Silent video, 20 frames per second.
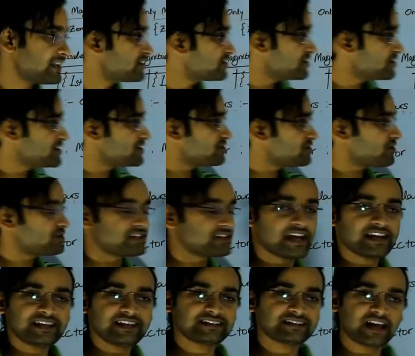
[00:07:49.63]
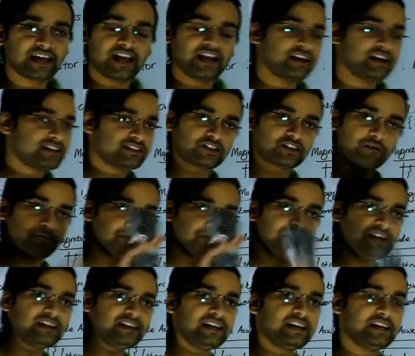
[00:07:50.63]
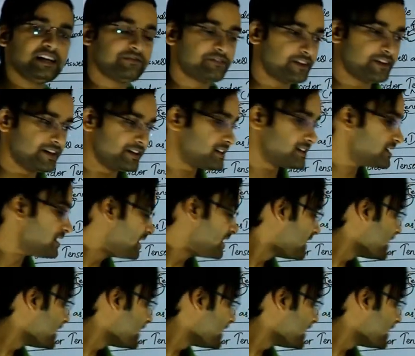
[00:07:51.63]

Tensor is not like a scalar. It's completely different.